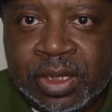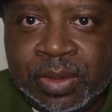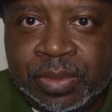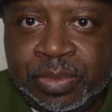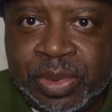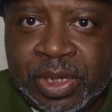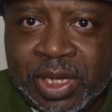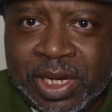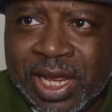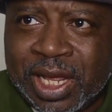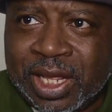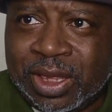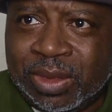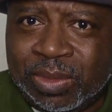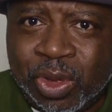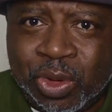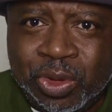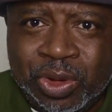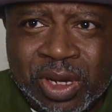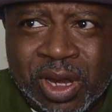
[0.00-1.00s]
pay like
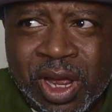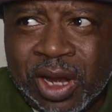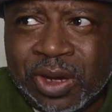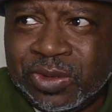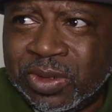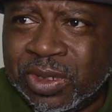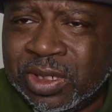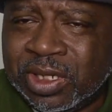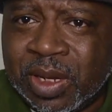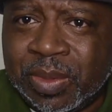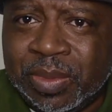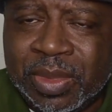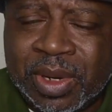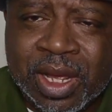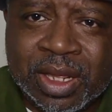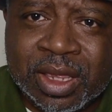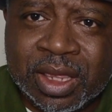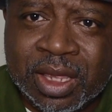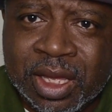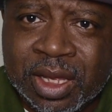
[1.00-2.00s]
$30 or something
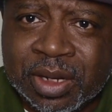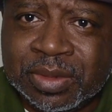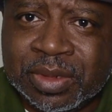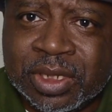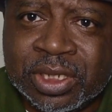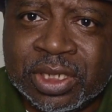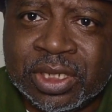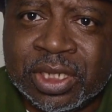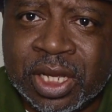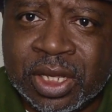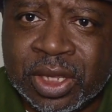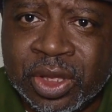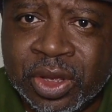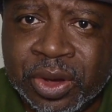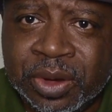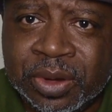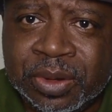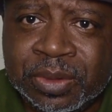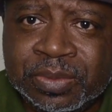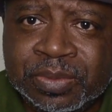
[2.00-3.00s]
like that, and stay
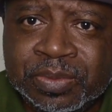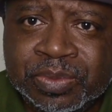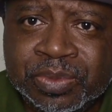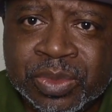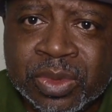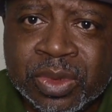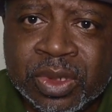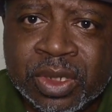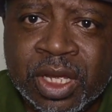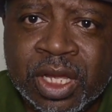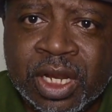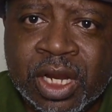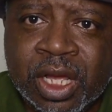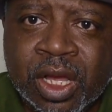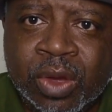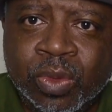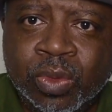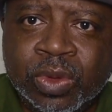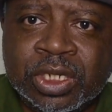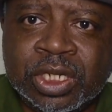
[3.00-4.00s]
there.
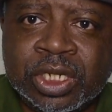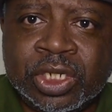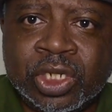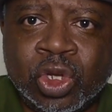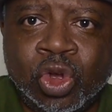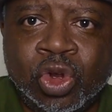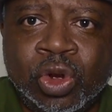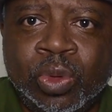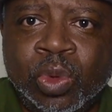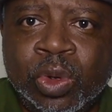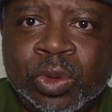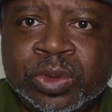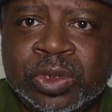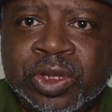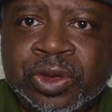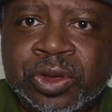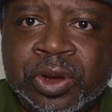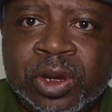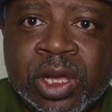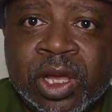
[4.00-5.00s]
And we just told them we was
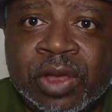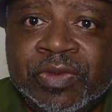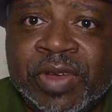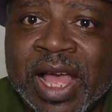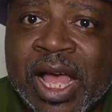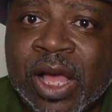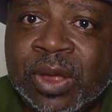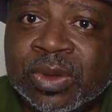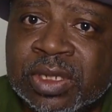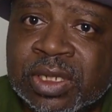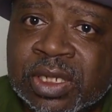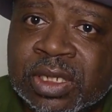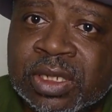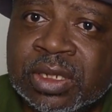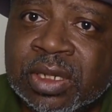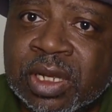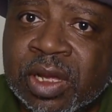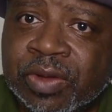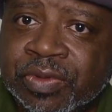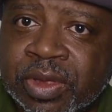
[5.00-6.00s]
there looking for houses and
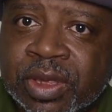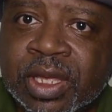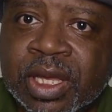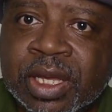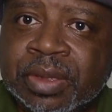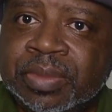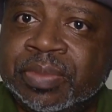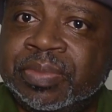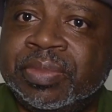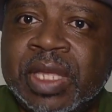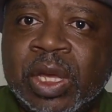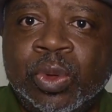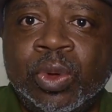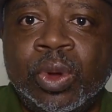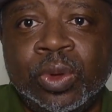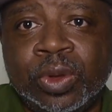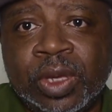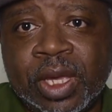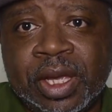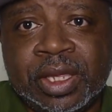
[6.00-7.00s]
stuff, and they were
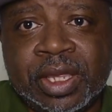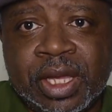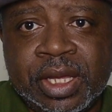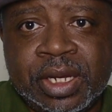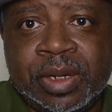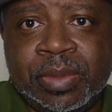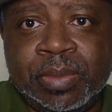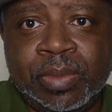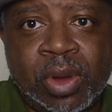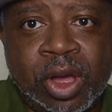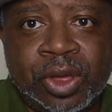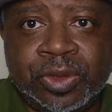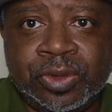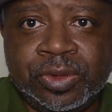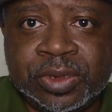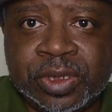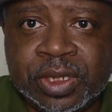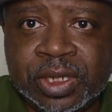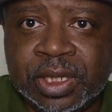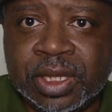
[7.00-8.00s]
okay. They didn't bother
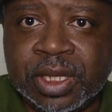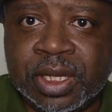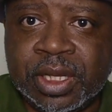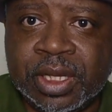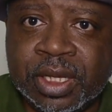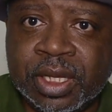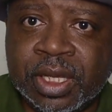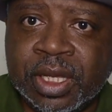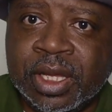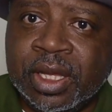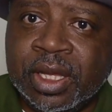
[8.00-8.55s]
us anything.